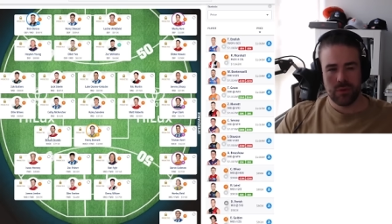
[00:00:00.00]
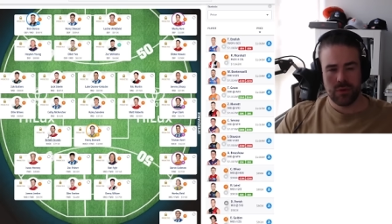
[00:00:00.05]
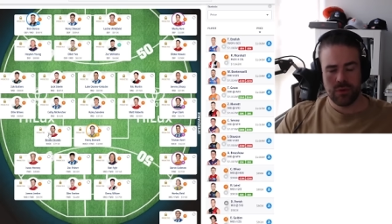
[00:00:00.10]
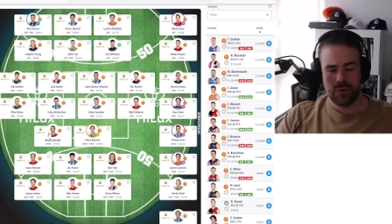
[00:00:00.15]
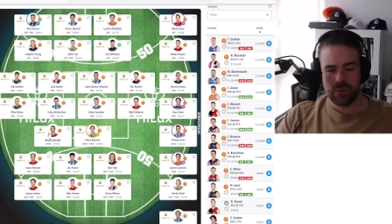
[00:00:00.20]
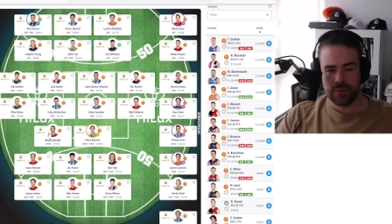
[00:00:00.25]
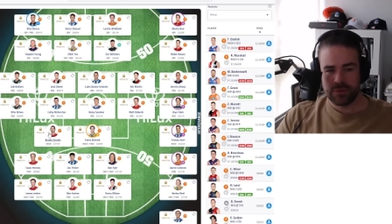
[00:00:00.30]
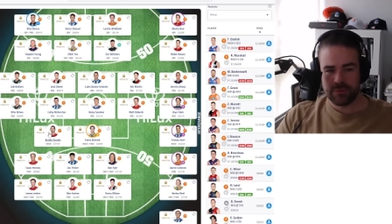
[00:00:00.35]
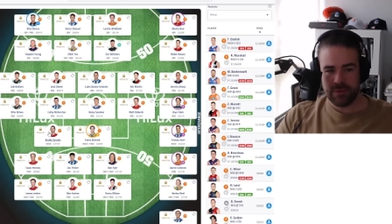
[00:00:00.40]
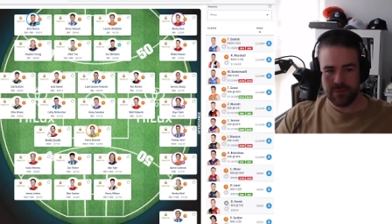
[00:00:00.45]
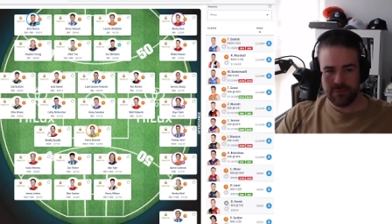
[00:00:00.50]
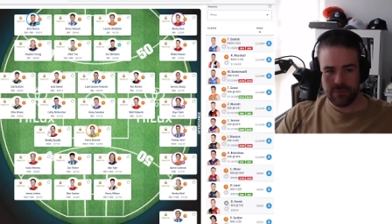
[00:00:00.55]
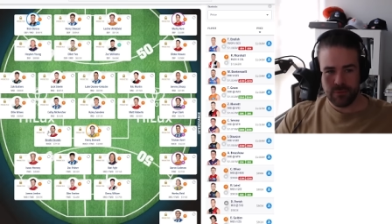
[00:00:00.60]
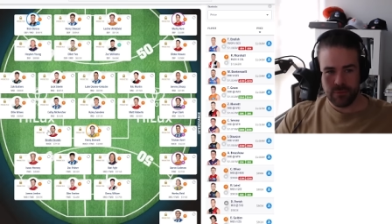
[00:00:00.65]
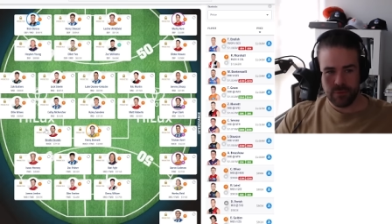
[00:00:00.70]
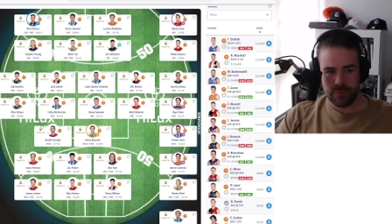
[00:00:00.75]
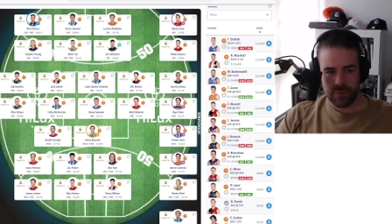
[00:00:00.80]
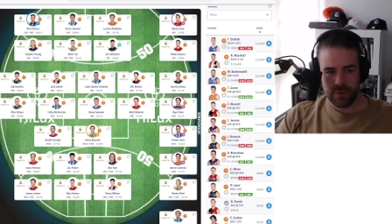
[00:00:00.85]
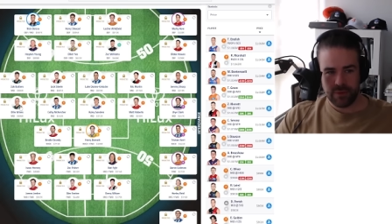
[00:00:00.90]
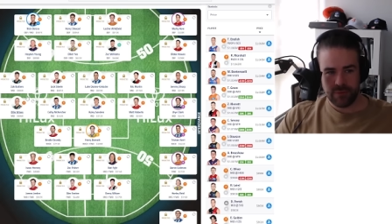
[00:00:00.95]
who was my
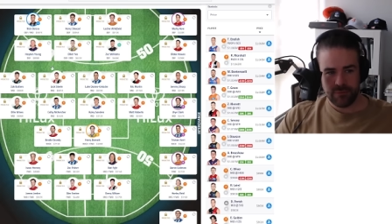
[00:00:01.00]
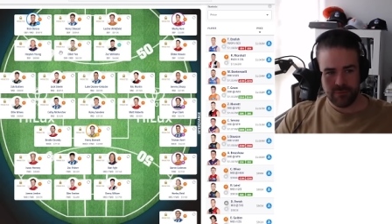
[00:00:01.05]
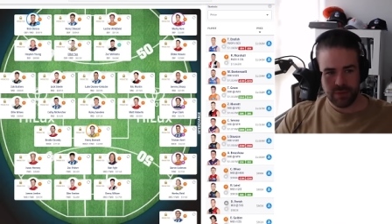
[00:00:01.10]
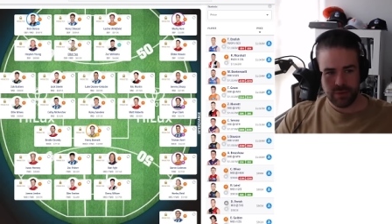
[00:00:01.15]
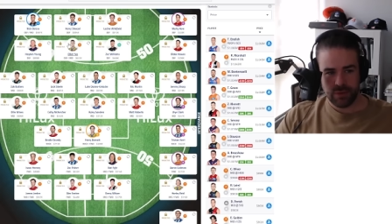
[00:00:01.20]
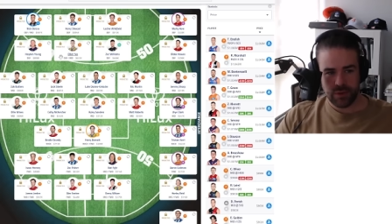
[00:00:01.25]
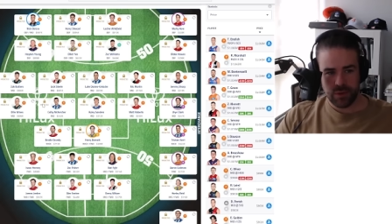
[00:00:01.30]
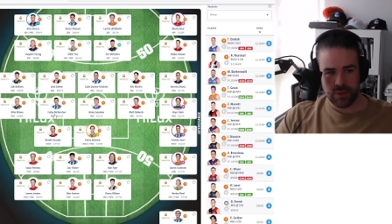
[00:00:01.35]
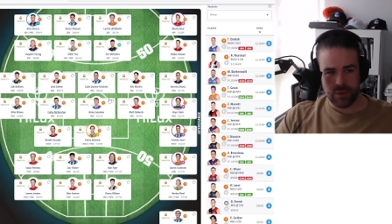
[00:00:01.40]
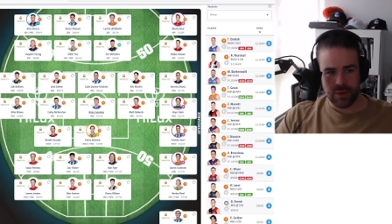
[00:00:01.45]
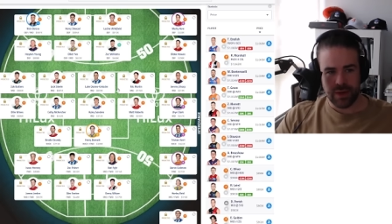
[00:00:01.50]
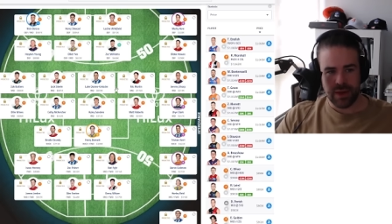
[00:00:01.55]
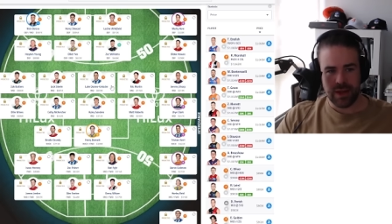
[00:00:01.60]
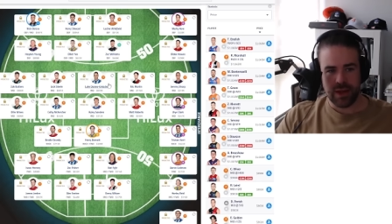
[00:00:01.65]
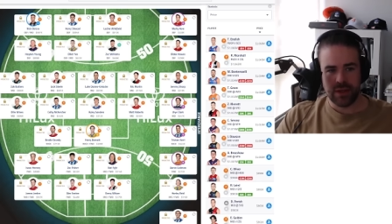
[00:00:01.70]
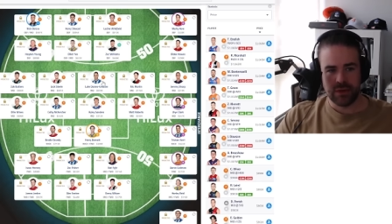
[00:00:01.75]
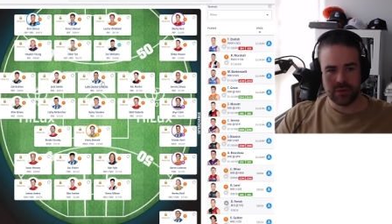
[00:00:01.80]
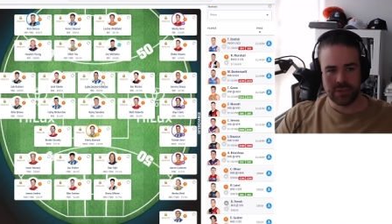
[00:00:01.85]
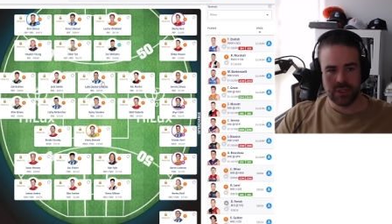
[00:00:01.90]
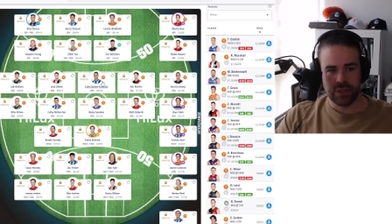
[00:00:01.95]
fourth one? Fisher. Oh, uh,
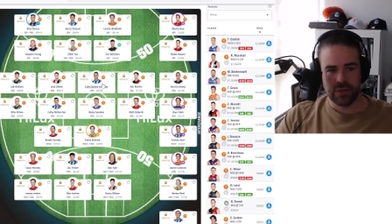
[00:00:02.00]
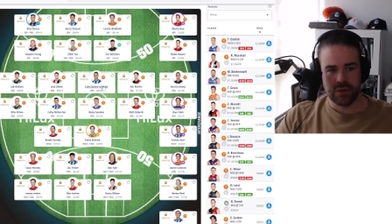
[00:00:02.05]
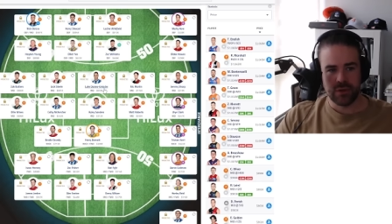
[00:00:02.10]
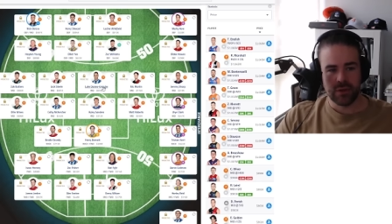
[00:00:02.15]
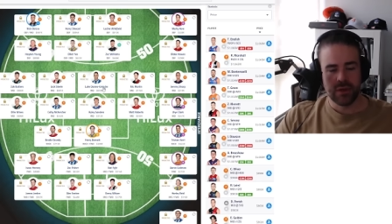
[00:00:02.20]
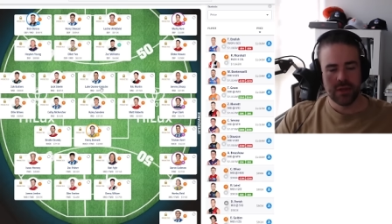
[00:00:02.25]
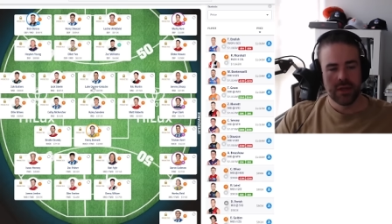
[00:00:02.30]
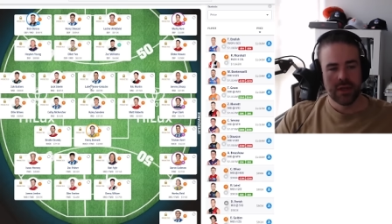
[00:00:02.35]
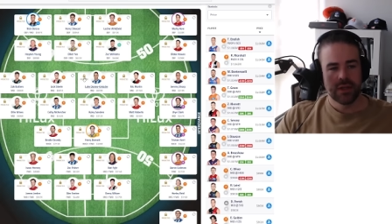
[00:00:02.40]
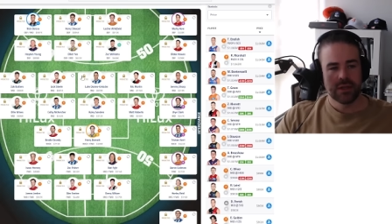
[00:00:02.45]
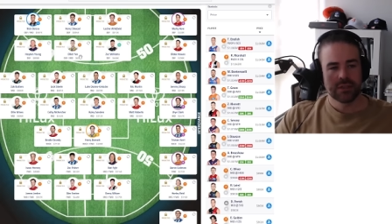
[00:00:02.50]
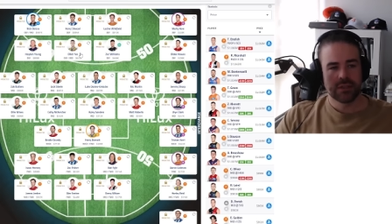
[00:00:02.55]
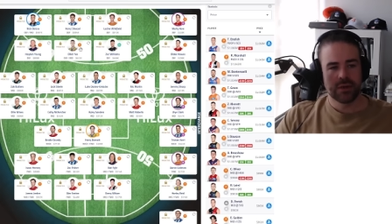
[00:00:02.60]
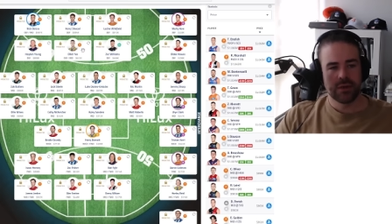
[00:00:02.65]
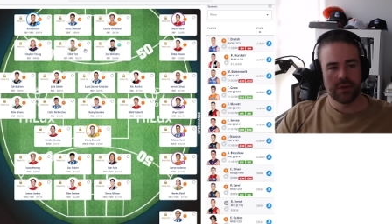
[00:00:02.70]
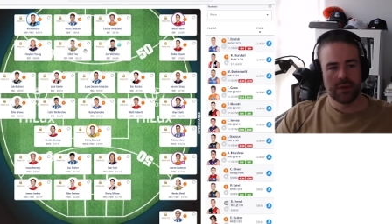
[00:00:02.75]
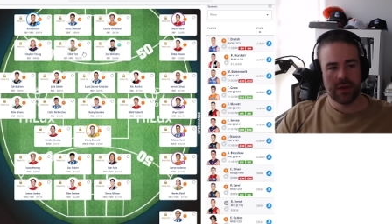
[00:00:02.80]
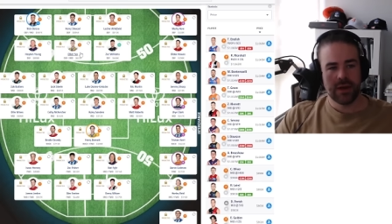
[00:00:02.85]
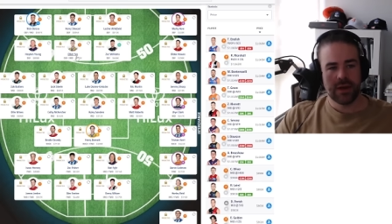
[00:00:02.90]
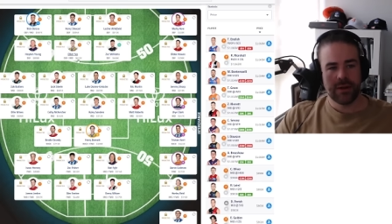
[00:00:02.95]
LDU.
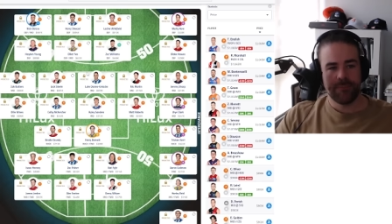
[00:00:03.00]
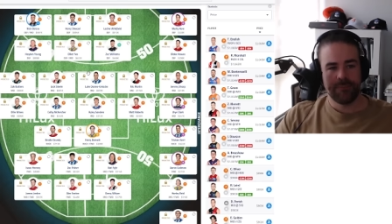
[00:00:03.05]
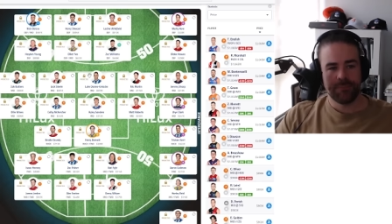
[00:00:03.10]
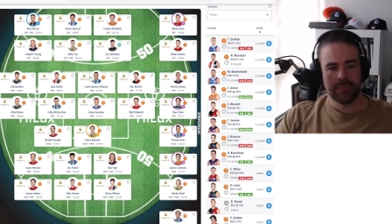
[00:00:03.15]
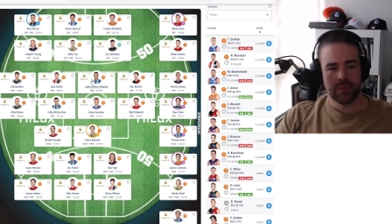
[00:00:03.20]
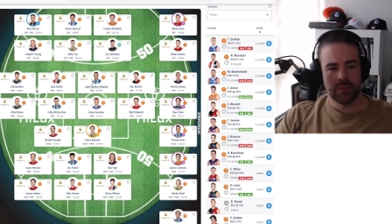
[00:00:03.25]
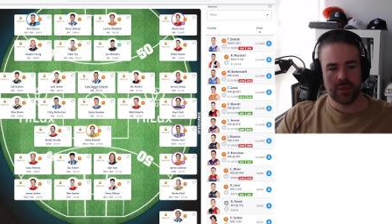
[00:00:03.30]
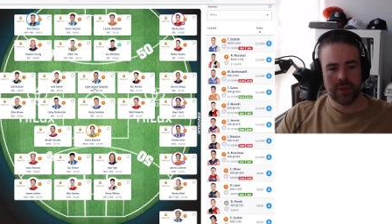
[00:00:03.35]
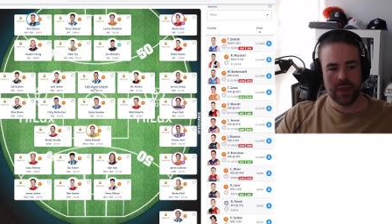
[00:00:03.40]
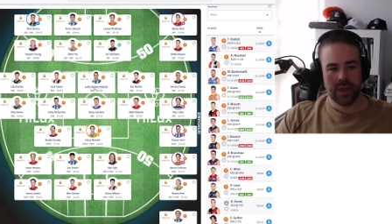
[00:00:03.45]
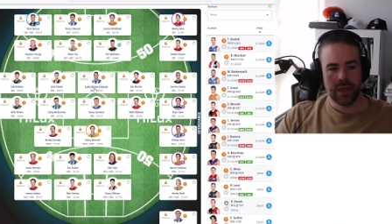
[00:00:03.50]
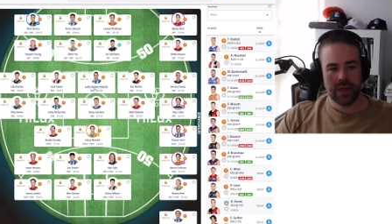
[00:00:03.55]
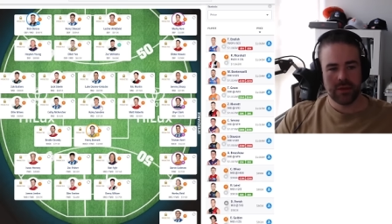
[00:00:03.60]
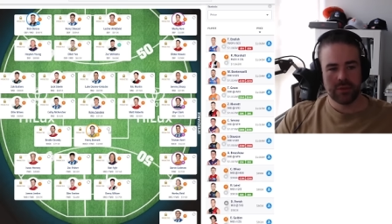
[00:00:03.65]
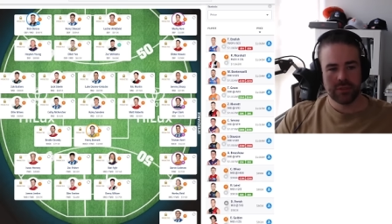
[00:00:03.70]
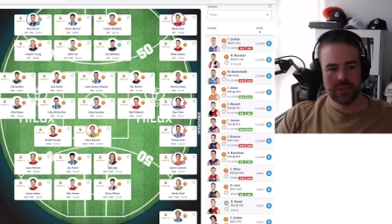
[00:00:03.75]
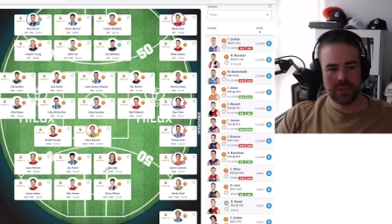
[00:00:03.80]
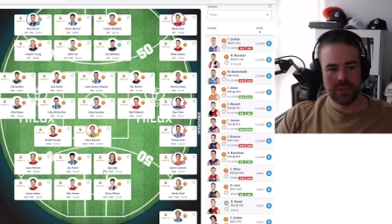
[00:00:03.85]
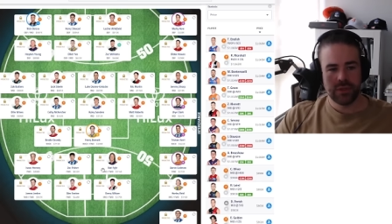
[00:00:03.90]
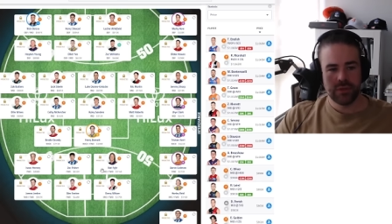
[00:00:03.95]
So um, look,
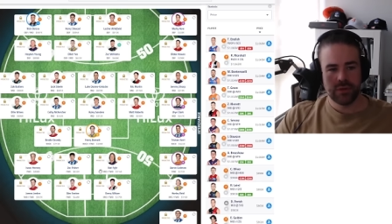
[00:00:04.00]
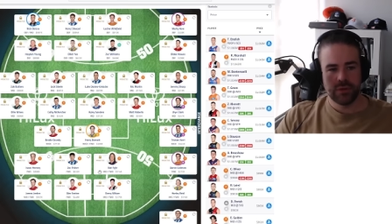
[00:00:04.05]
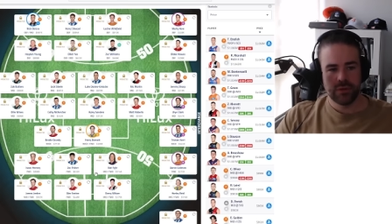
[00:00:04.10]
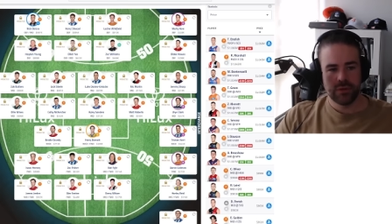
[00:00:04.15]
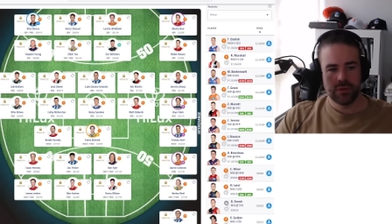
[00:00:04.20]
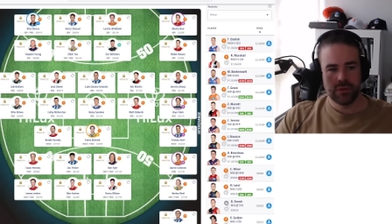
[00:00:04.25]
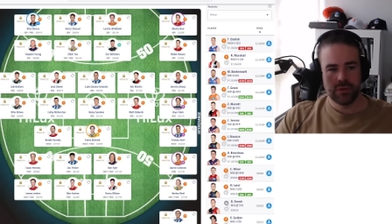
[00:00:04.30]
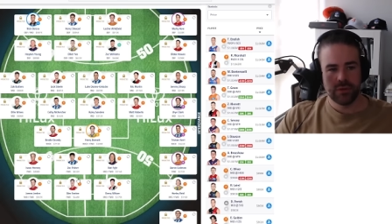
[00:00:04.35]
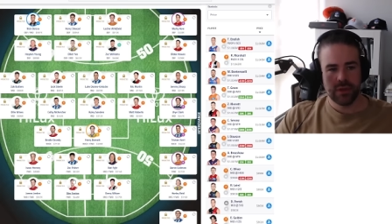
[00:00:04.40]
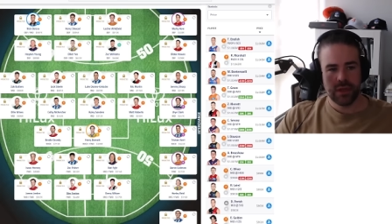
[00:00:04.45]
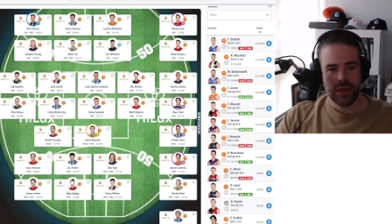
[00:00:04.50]
LDU